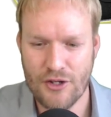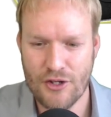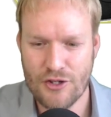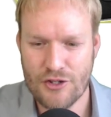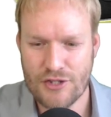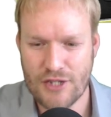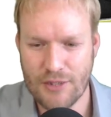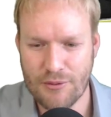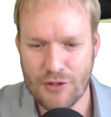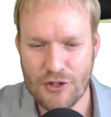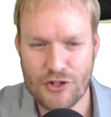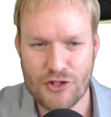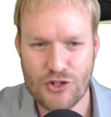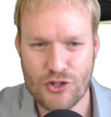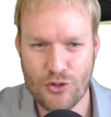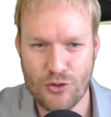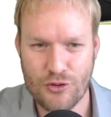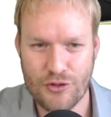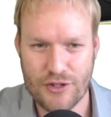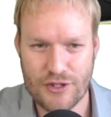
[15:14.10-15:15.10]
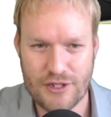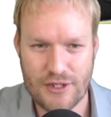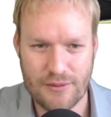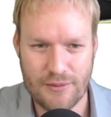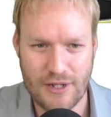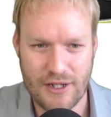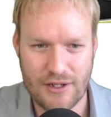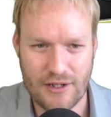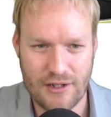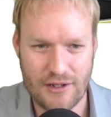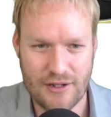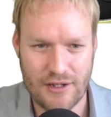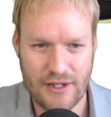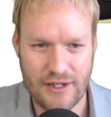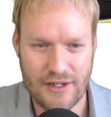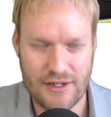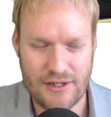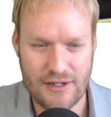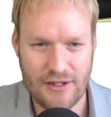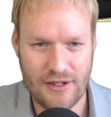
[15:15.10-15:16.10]
So I'm going to store this in my
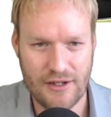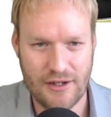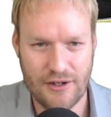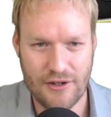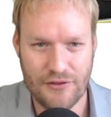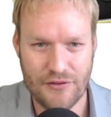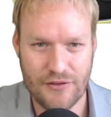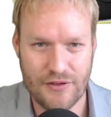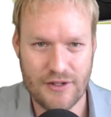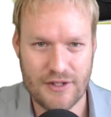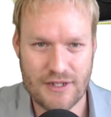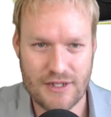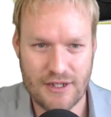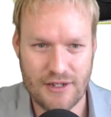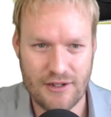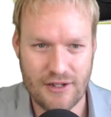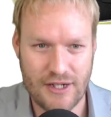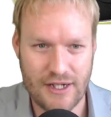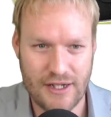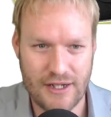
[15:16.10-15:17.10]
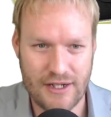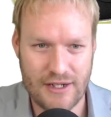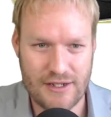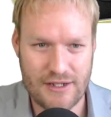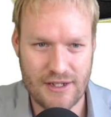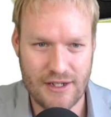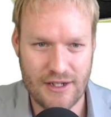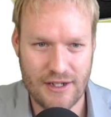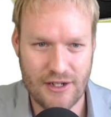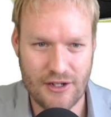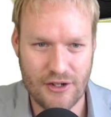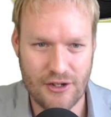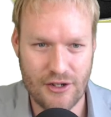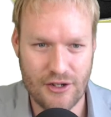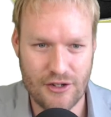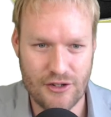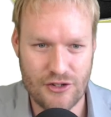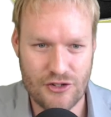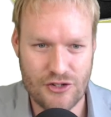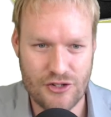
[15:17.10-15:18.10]
calculator. On this calculator, I can
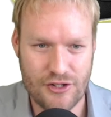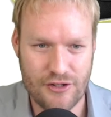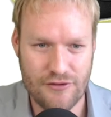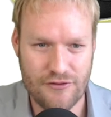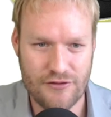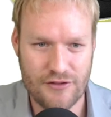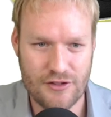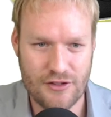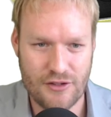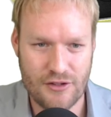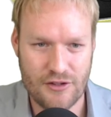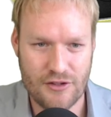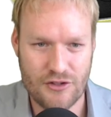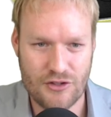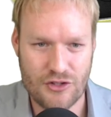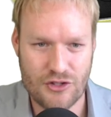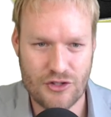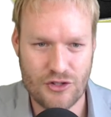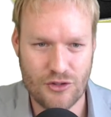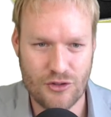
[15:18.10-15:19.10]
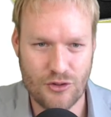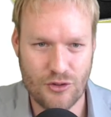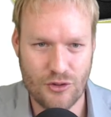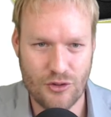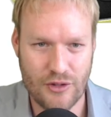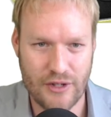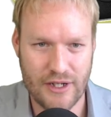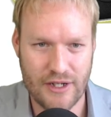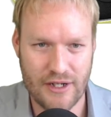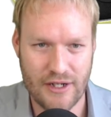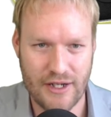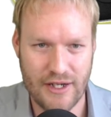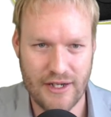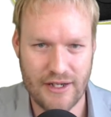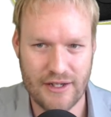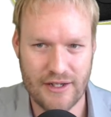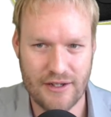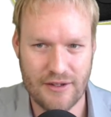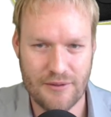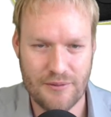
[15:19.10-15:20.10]
go Shift, Store, and
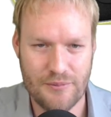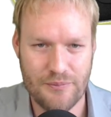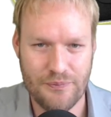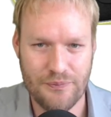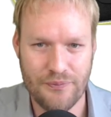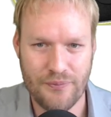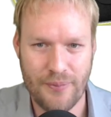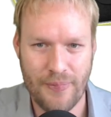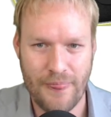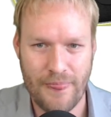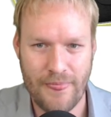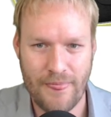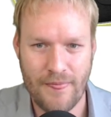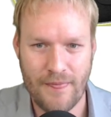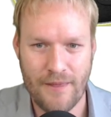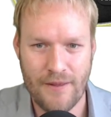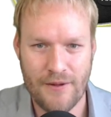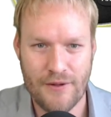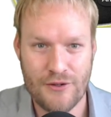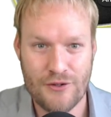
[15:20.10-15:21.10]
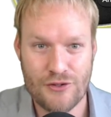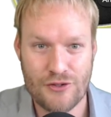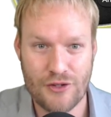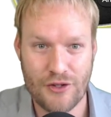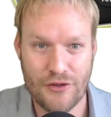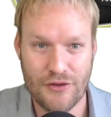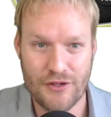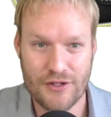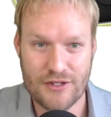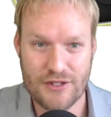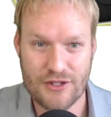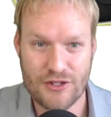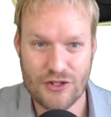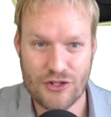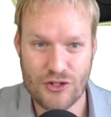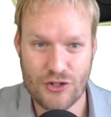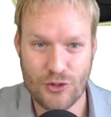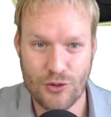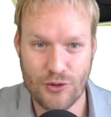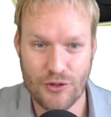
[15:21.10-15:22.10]
A. So this is
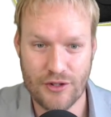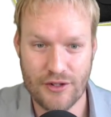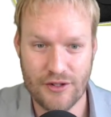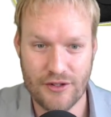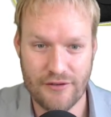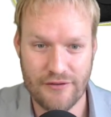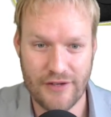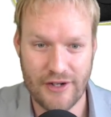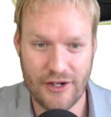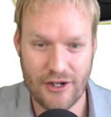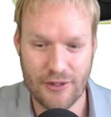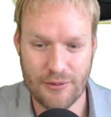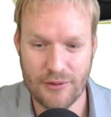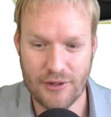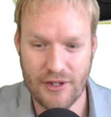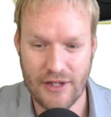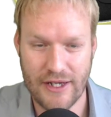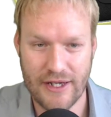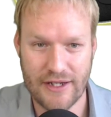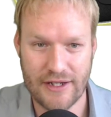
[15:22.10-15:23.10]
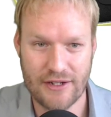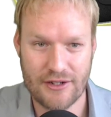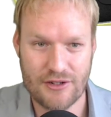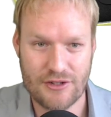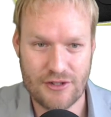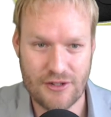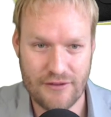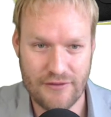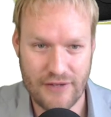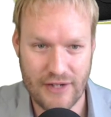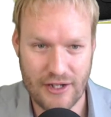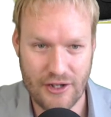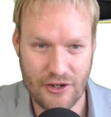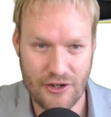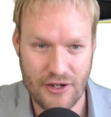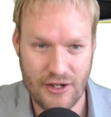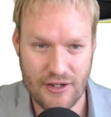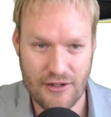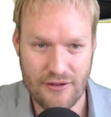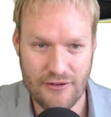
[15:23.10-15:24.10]
stored in the variable A. So if I go
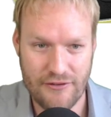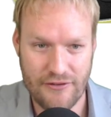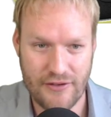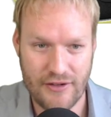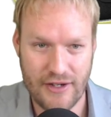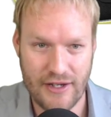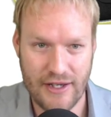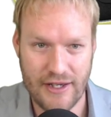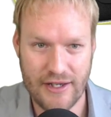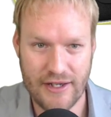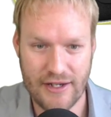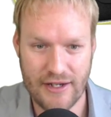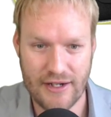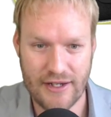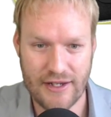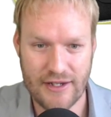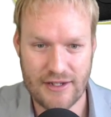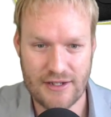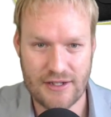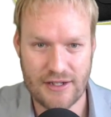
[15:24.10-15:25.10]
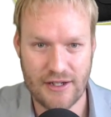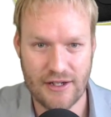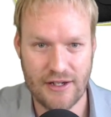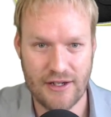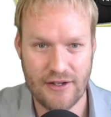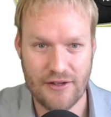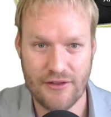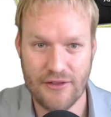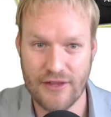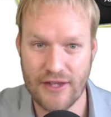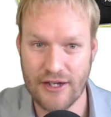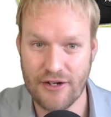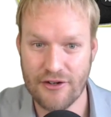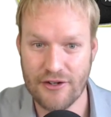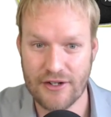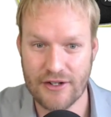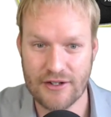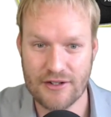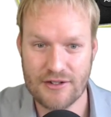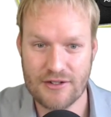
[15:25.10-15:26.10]
alpha A later, there
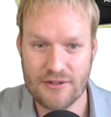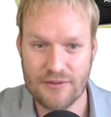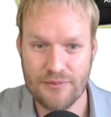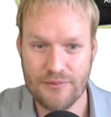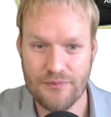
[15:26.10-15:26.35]
it is.